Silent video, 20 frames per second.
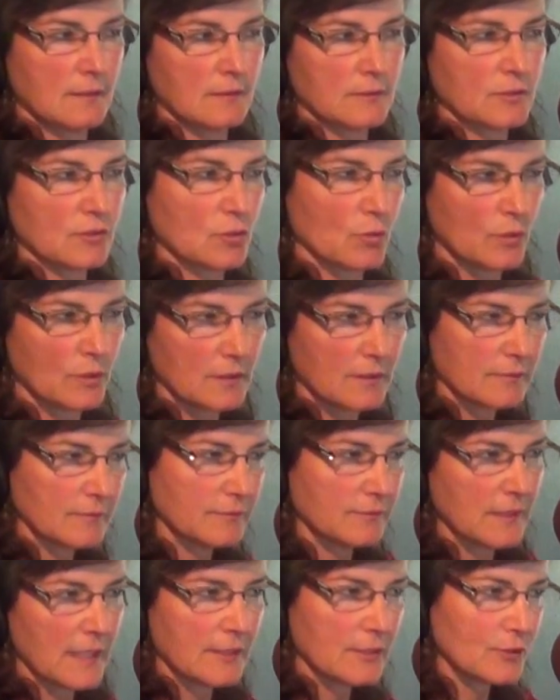sort
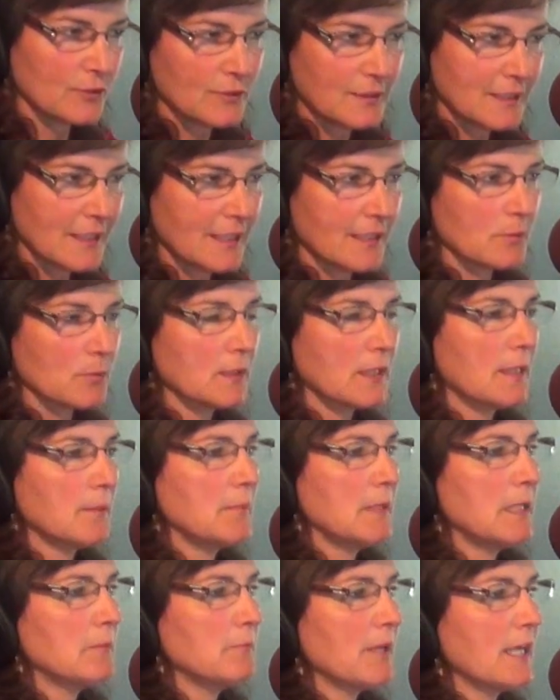of understand what I
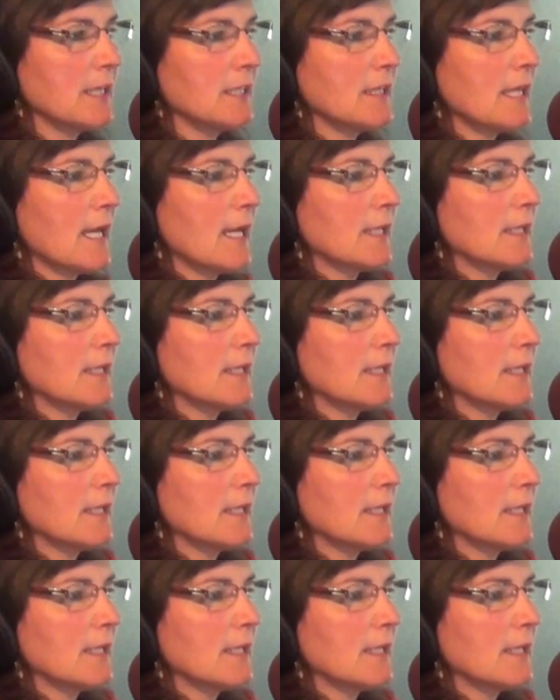mean by that?